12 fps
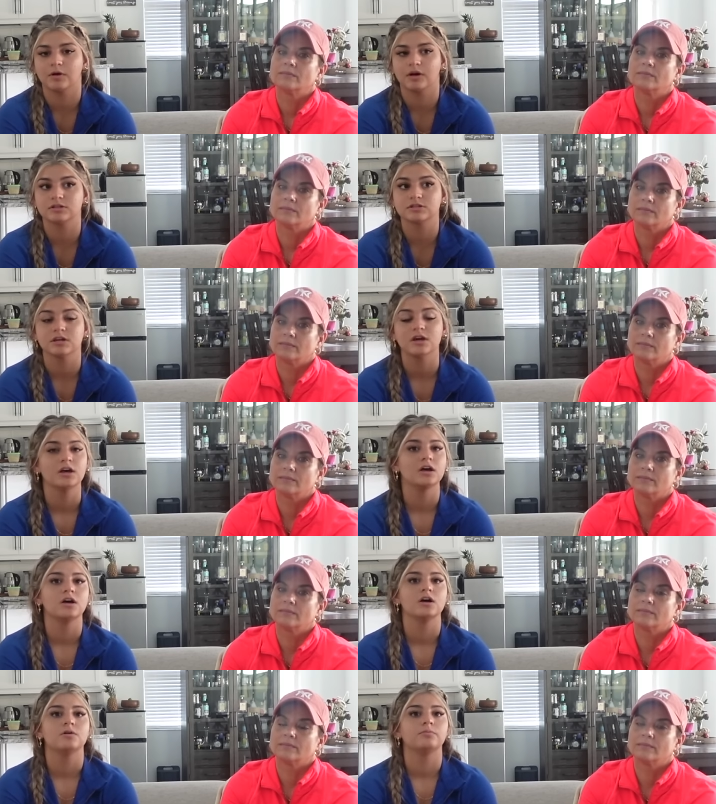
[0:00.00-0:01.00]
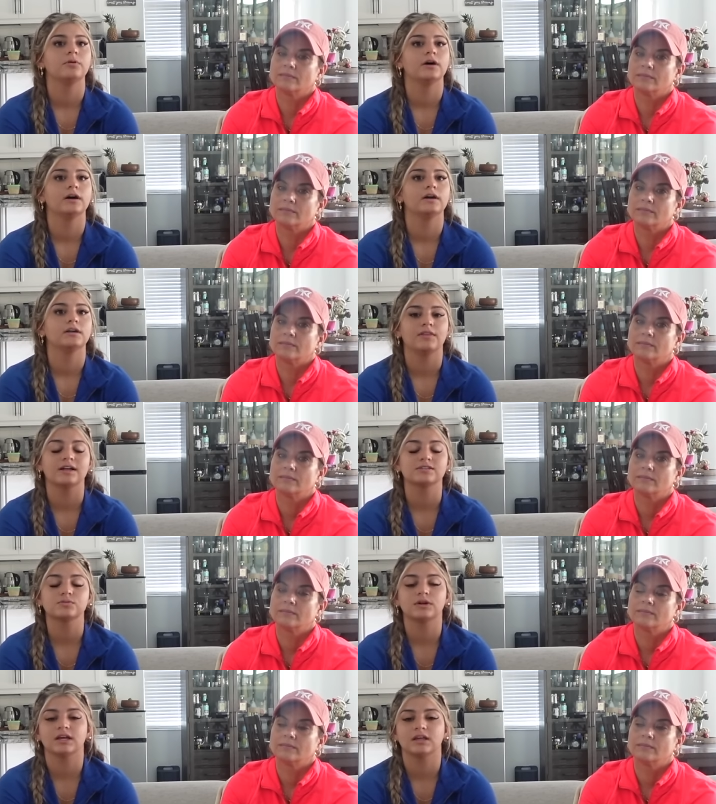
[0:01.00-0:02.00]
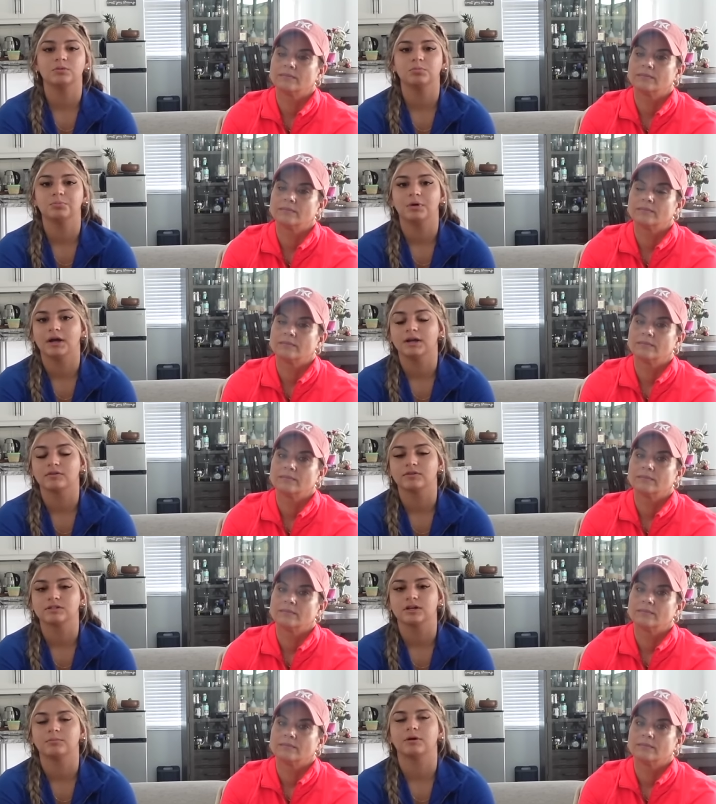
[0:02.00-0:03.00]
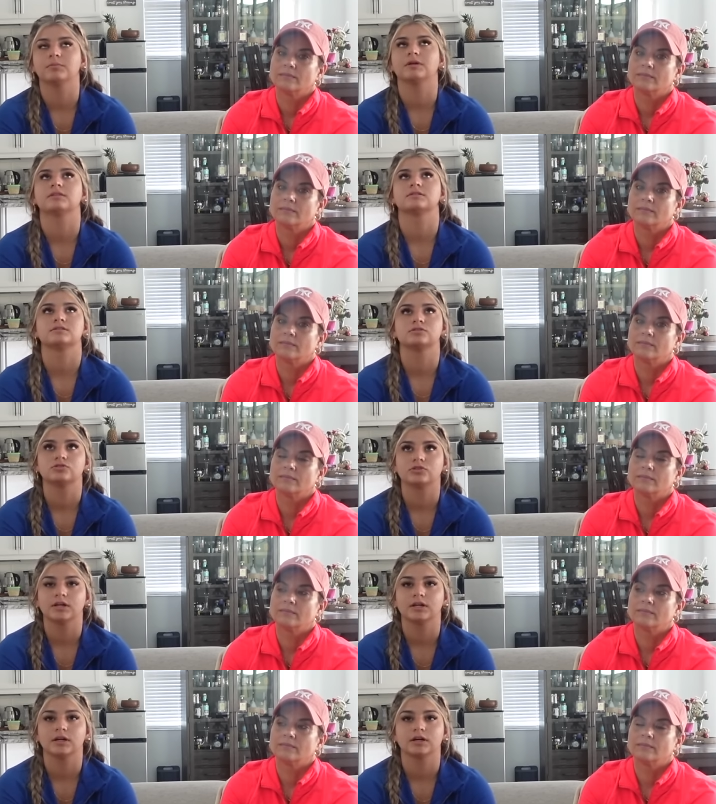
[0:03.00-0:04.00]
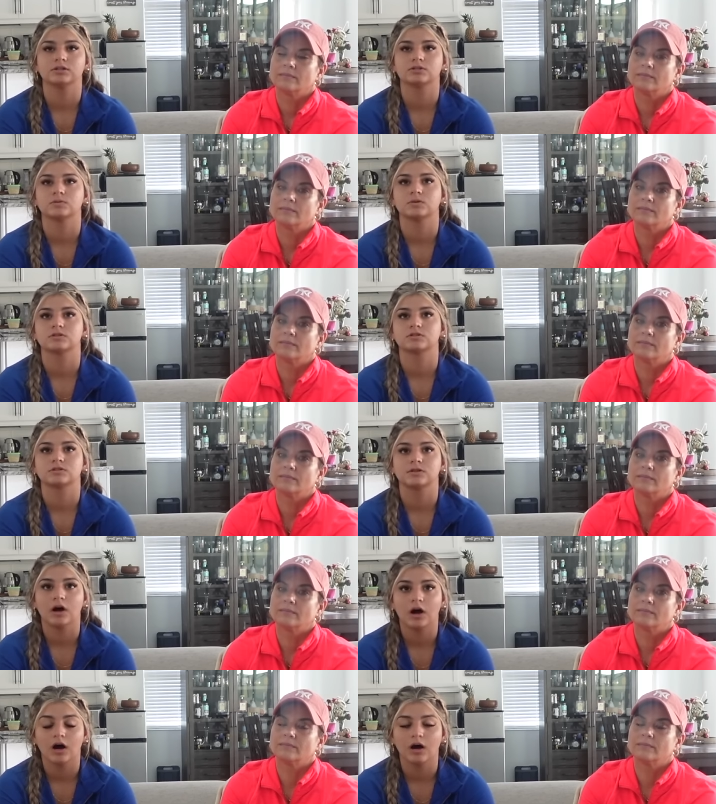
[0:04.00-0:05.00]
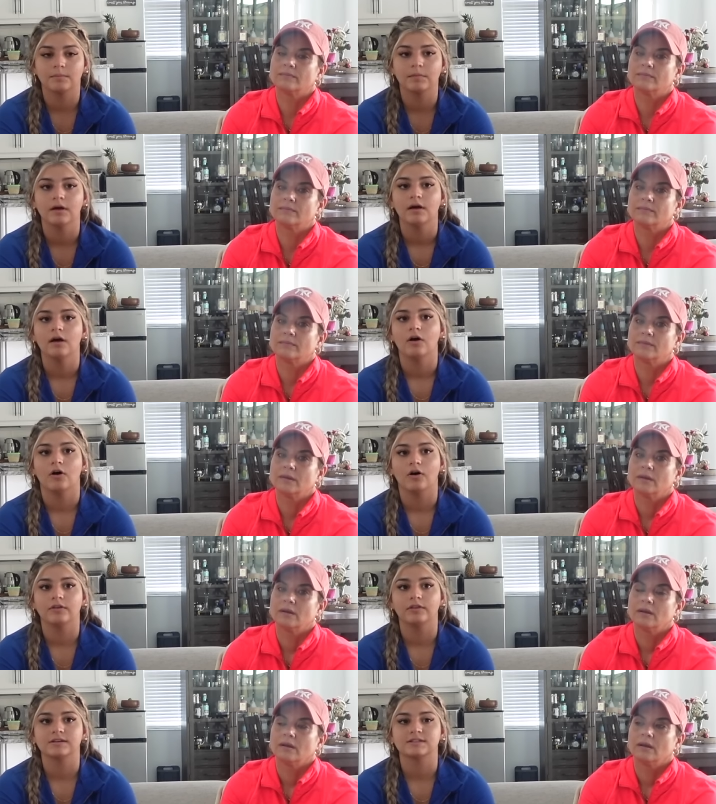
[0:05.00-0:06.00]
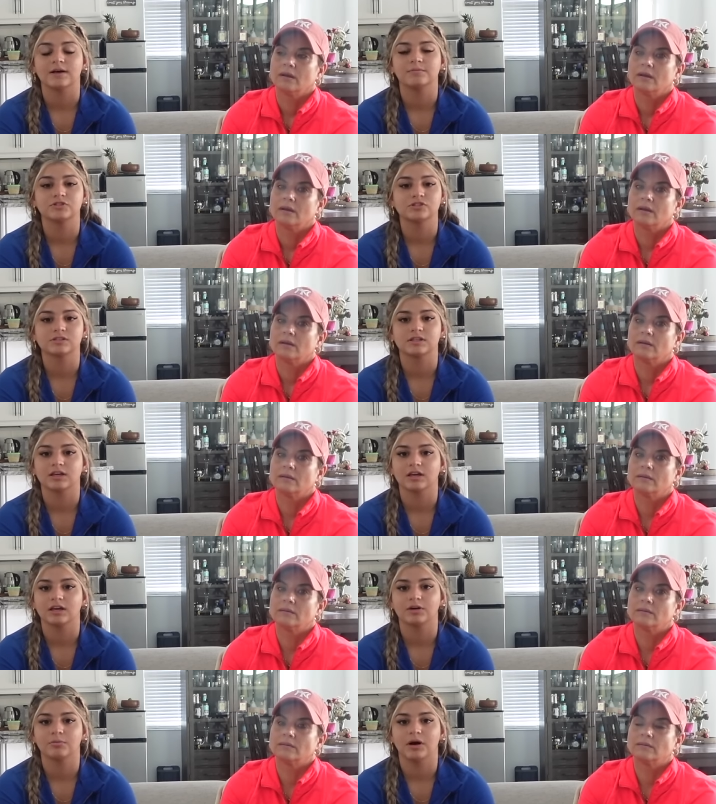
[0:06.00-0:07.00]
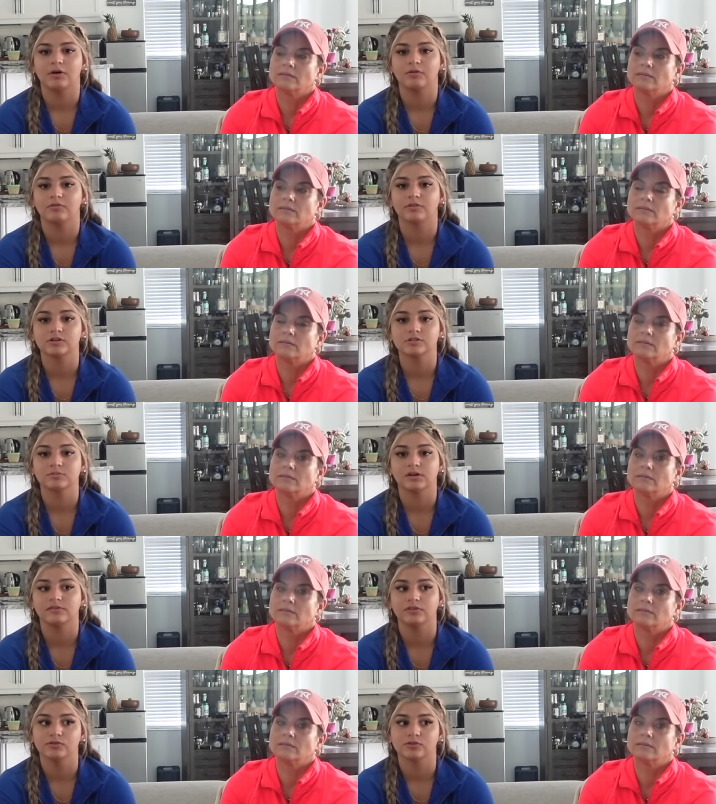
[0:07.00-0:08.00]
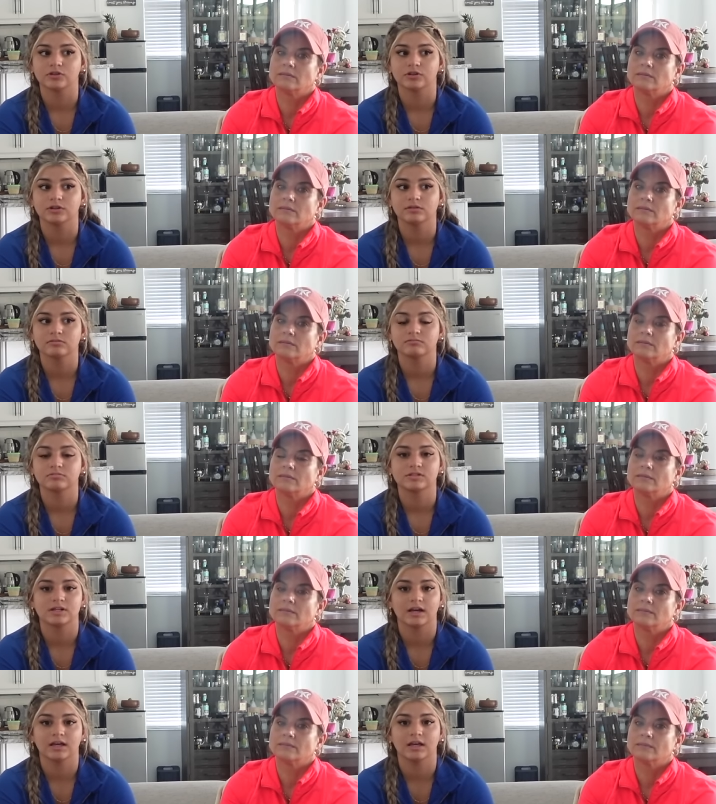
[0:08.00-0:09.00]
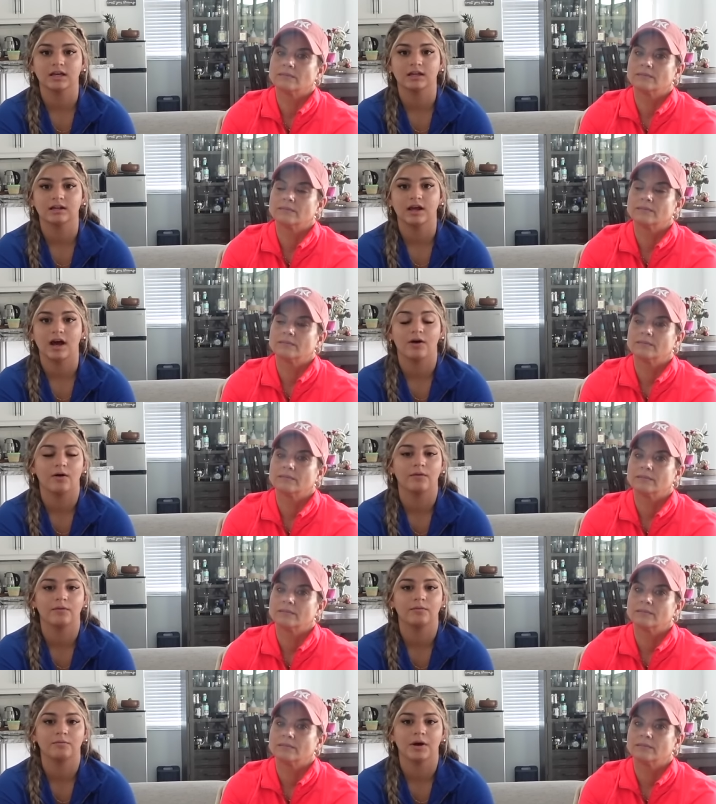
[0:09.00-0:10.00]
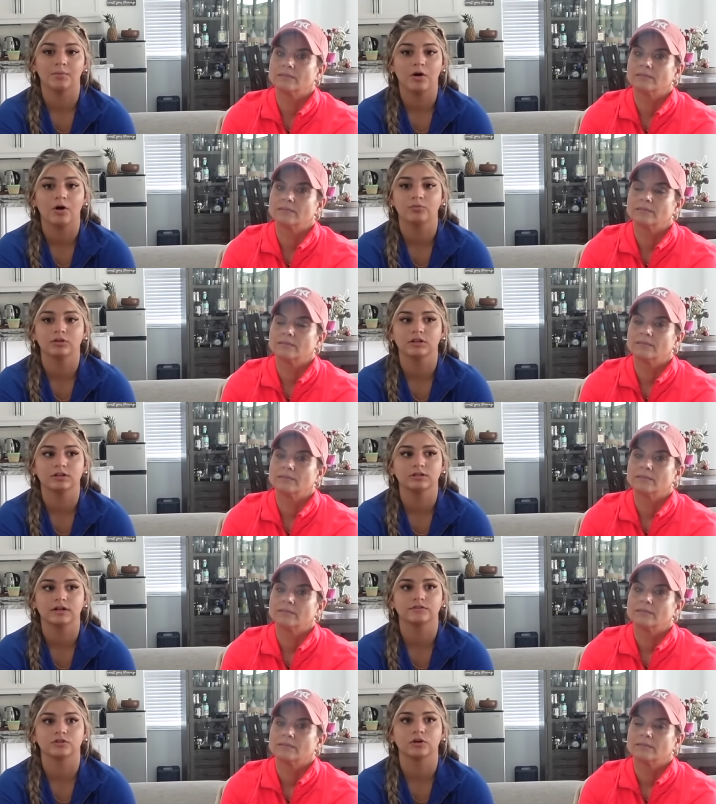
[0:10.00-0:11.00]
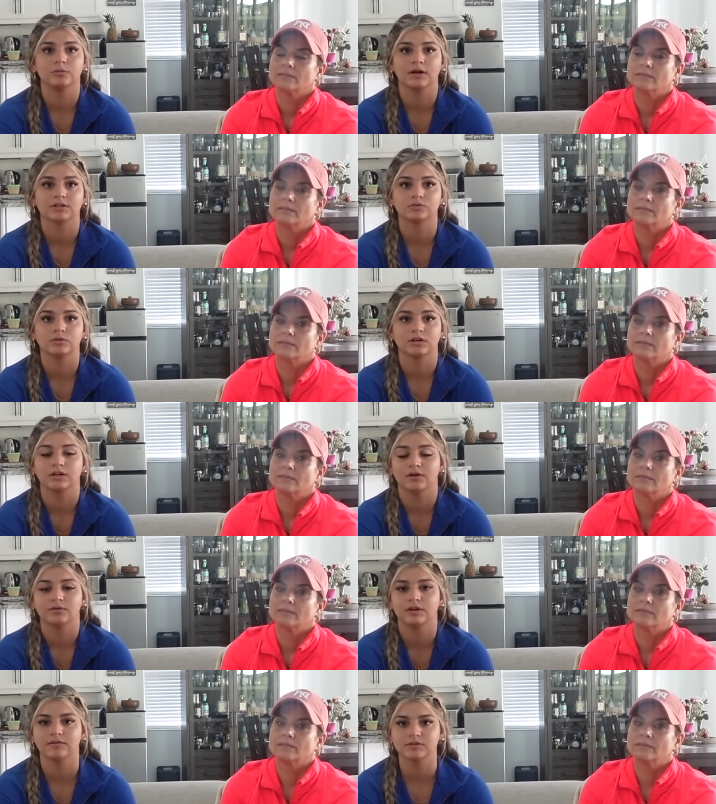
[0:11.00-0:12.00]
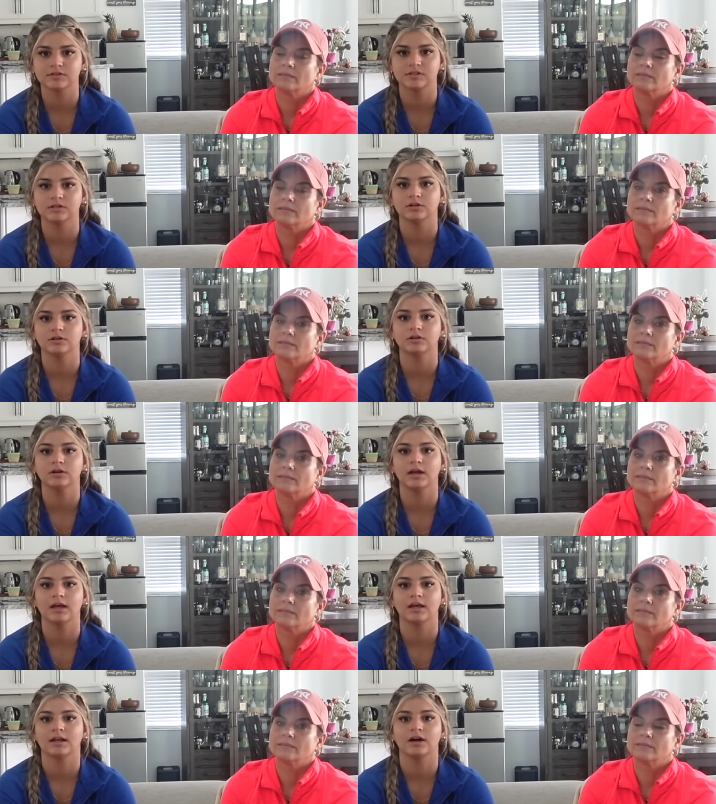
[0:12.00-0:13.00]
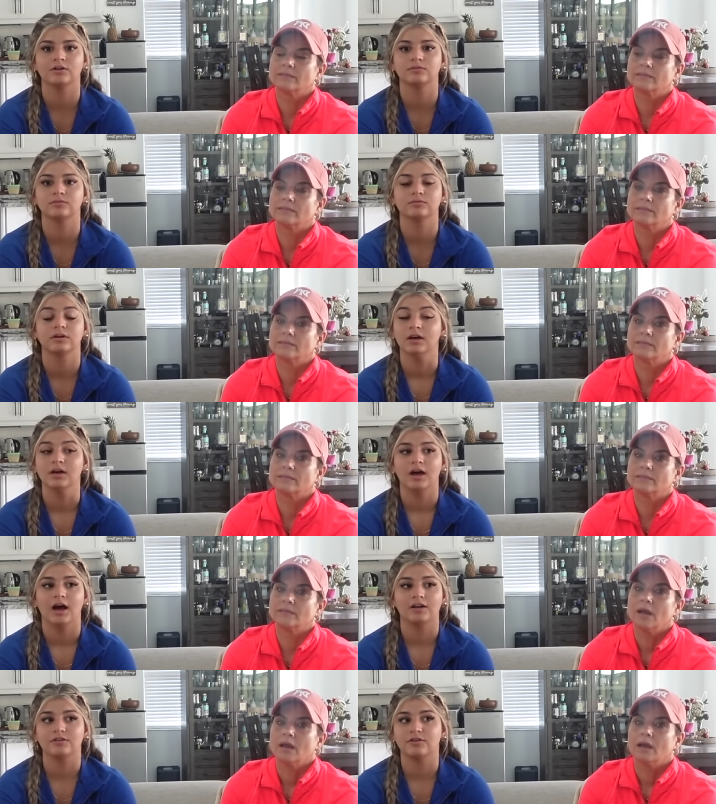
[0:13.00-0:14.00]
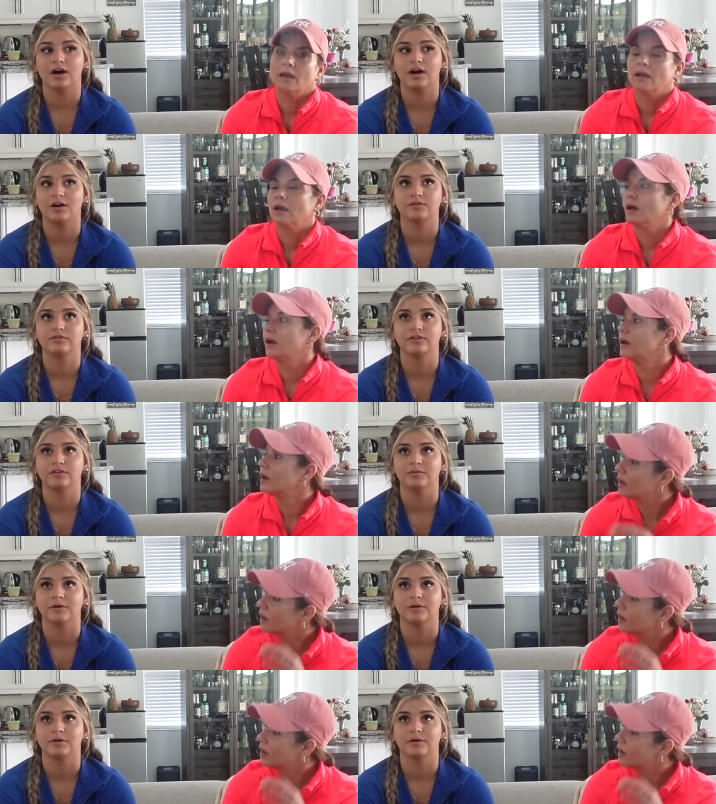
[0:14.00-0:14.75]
Speaker 1: much. But that's what I keep in mind every time I'm like, this is draining, I just want to stop. All this, I'm just thinking about first my future, second, how my mom would literally have to go back to work and I would never see her, and I don't I don't know how I would feel